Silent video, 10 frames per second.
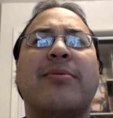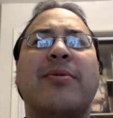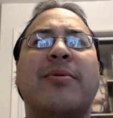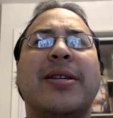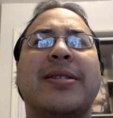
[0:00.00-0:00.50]

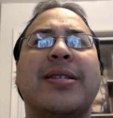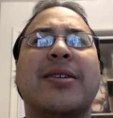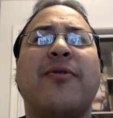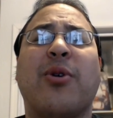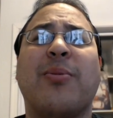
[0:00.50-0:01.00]
Would be a
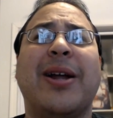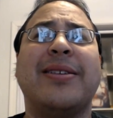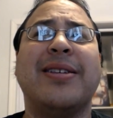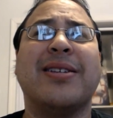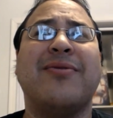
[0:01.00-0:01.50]
4-mana
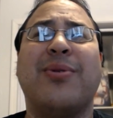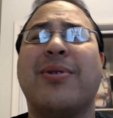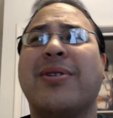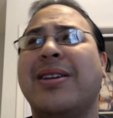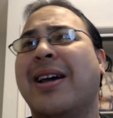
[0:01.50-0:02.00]

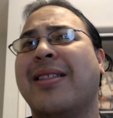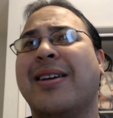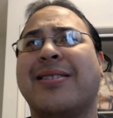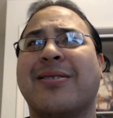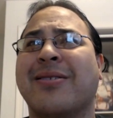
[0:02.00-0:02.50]
6/4. Yeah,
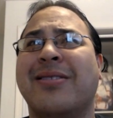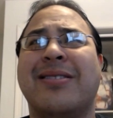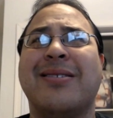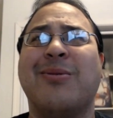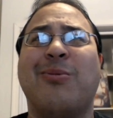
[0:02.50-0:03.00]
that's good.
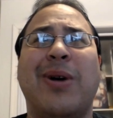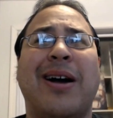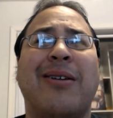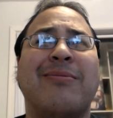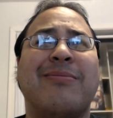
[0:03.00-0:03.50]

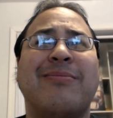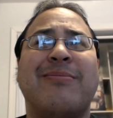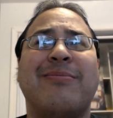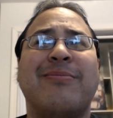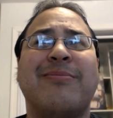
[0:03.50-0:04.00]
Wow.
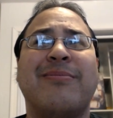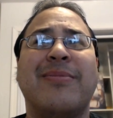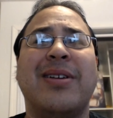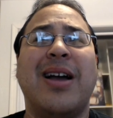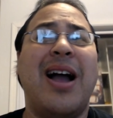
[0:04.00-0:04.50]

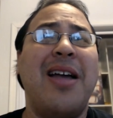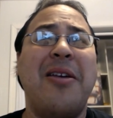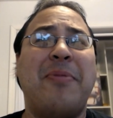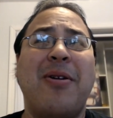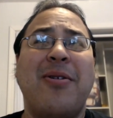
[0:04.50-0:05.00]
I
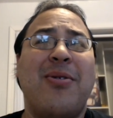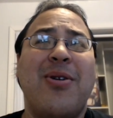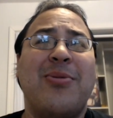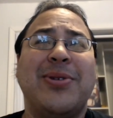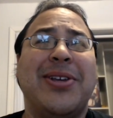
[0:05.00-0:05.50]
thought Pirate
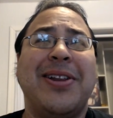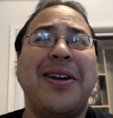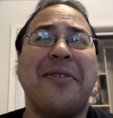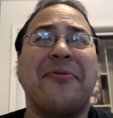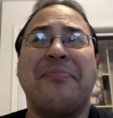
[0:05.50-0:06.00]
Warrior was good
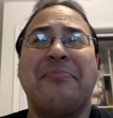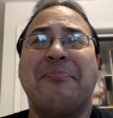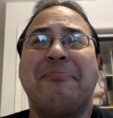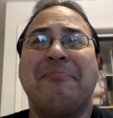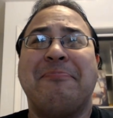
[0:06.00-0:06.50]
enough.
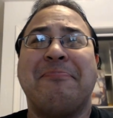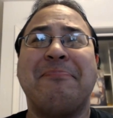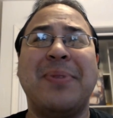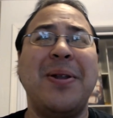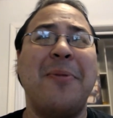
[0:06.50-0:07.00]

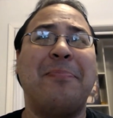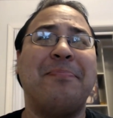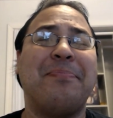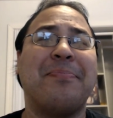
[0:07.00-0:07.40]
But nope.